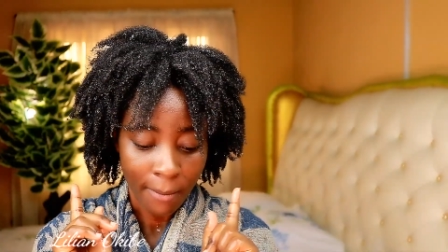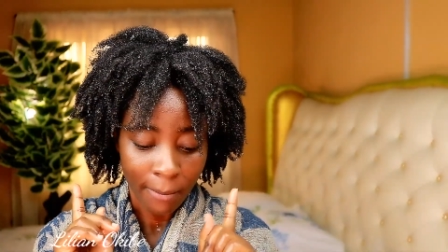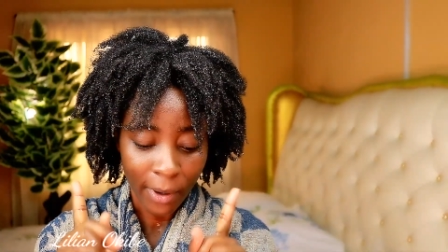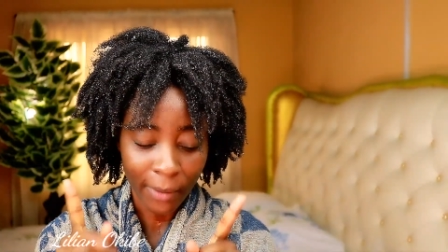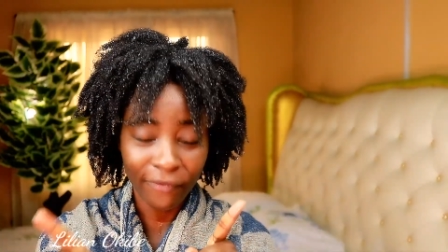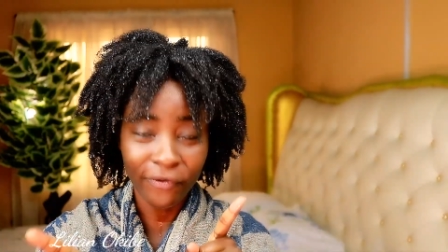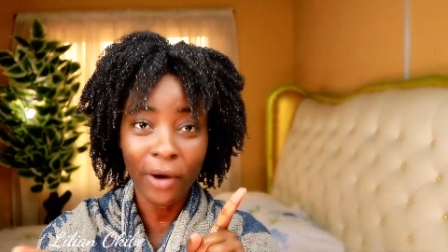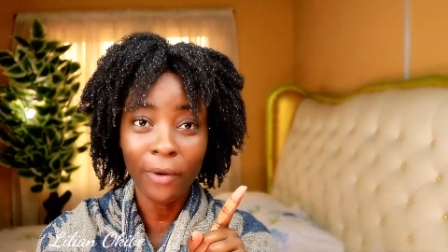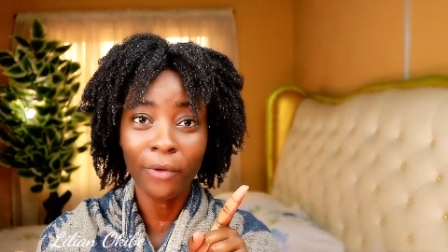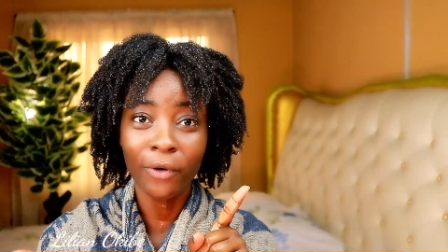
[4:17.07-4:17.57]

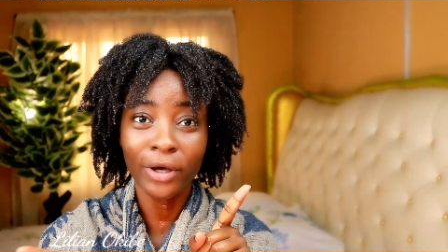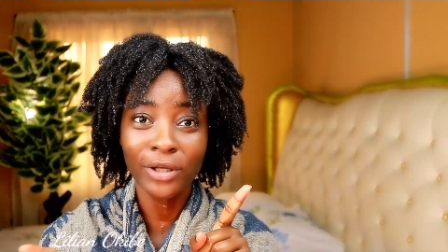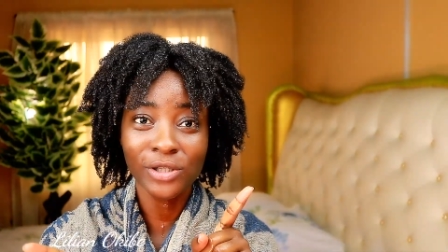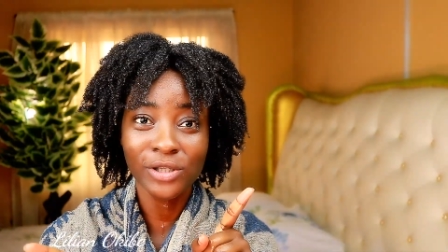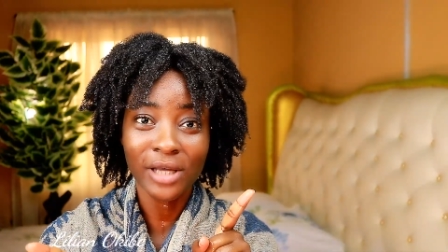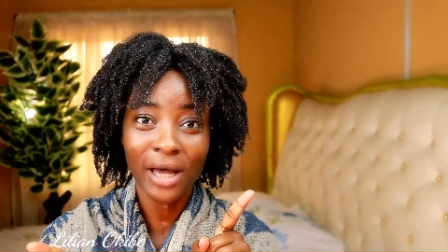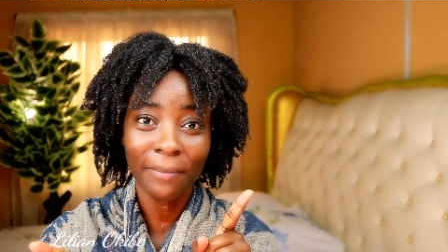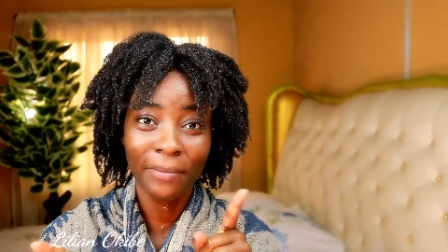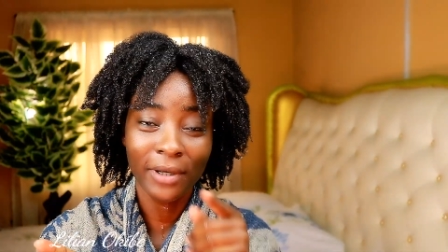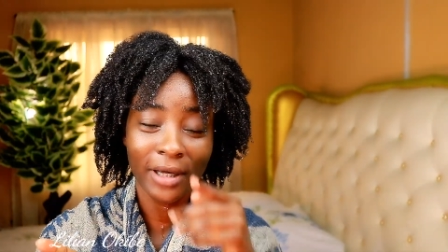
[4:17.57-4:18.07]
But before we go
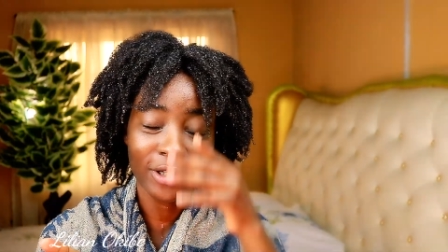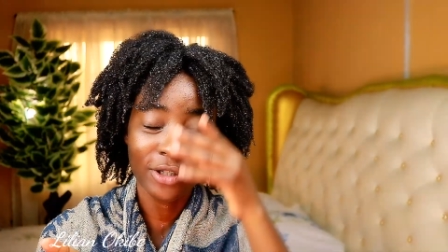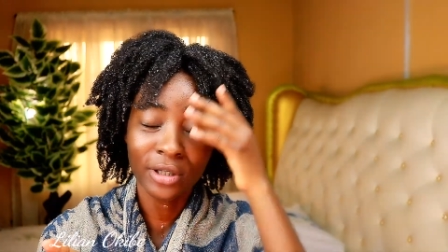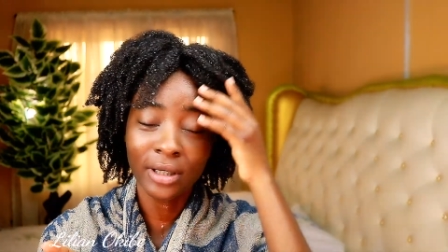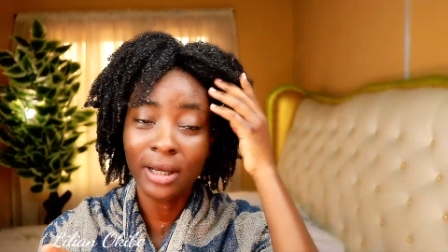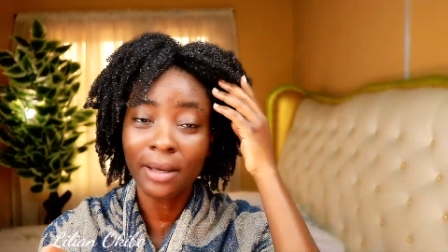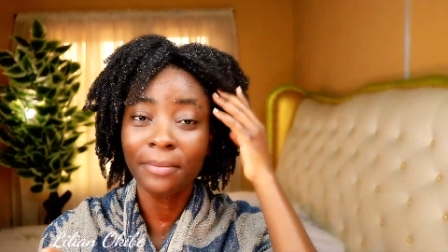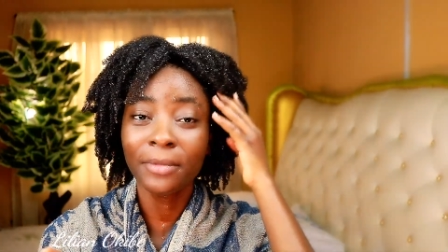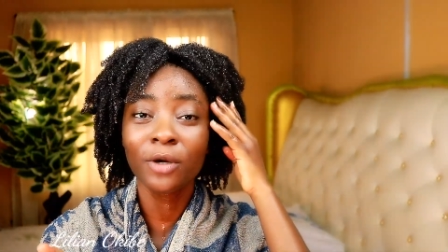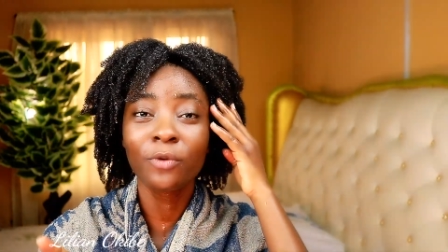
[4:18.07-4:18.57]
into the
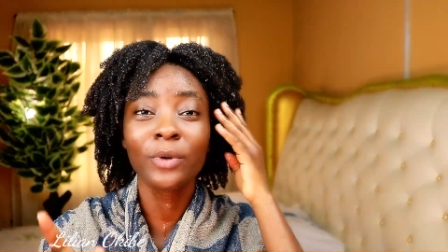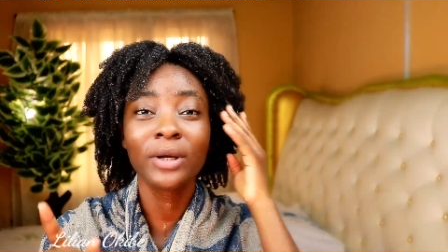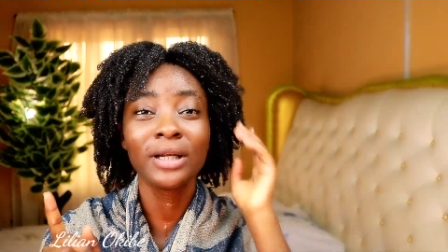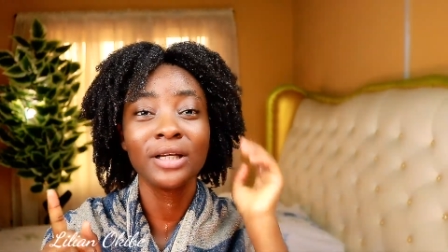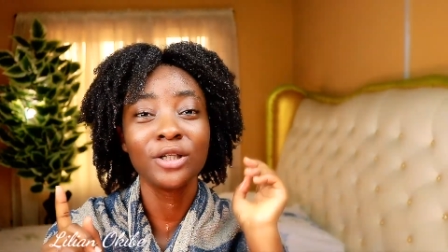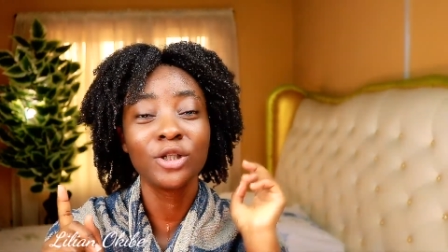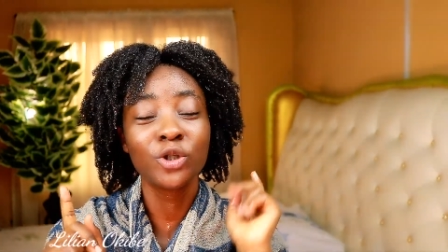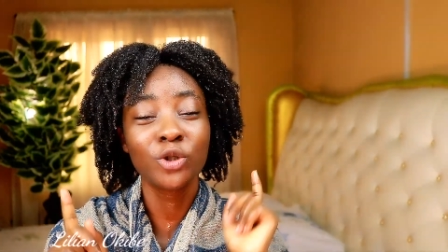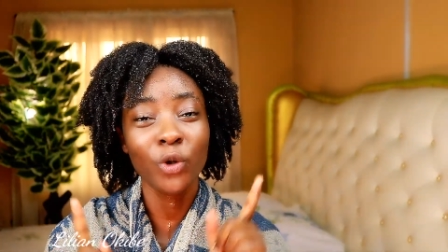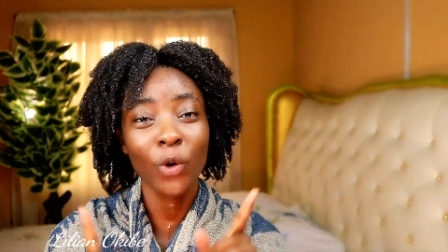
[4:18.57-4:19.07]
application, let me
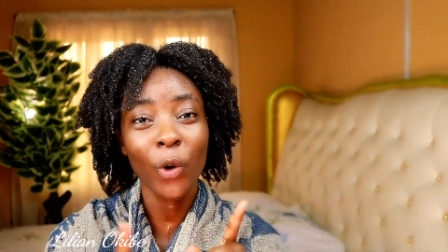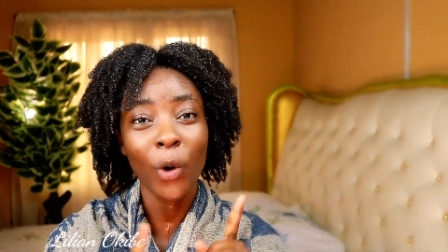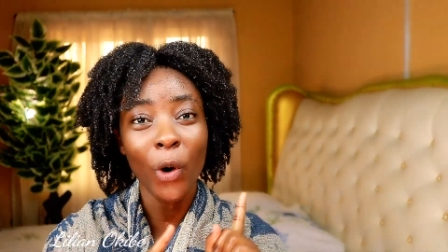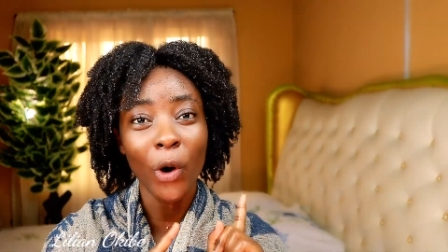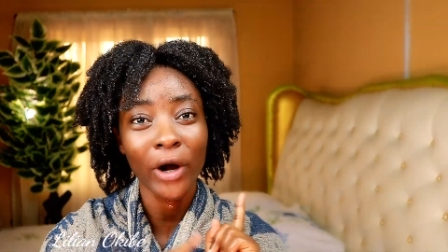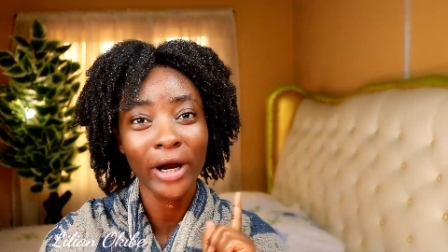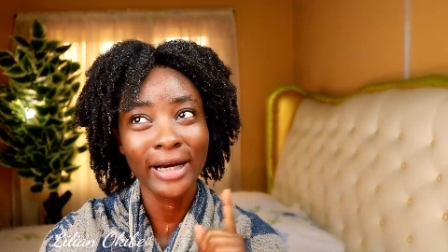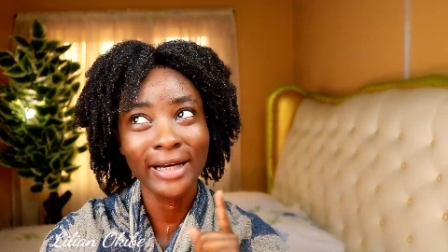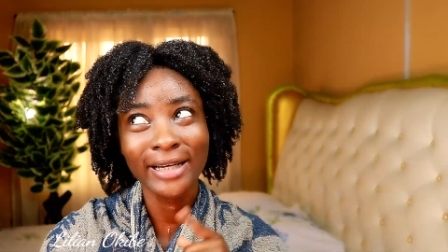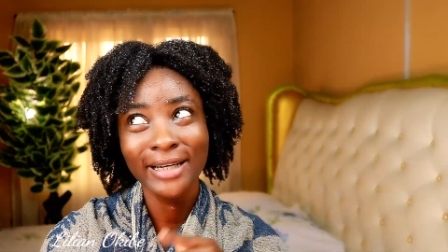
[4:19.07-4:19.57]
quickly show
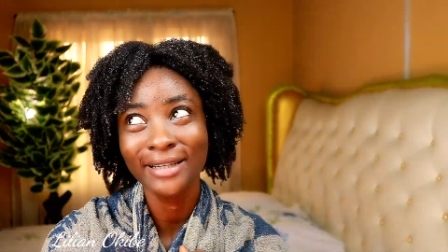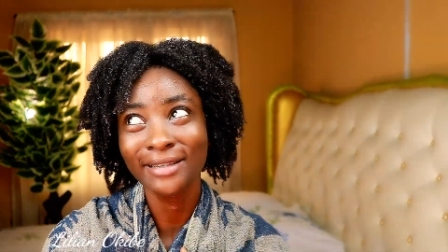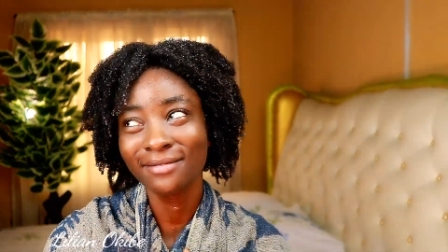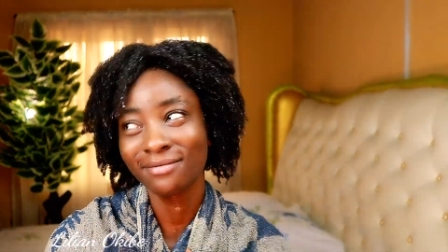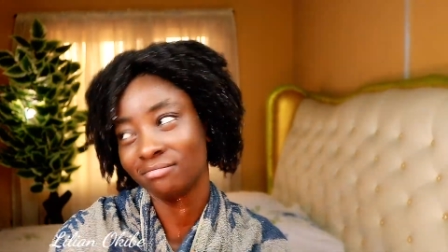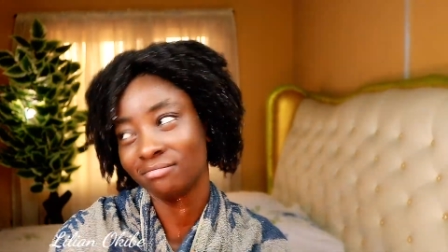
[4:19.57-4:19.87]
you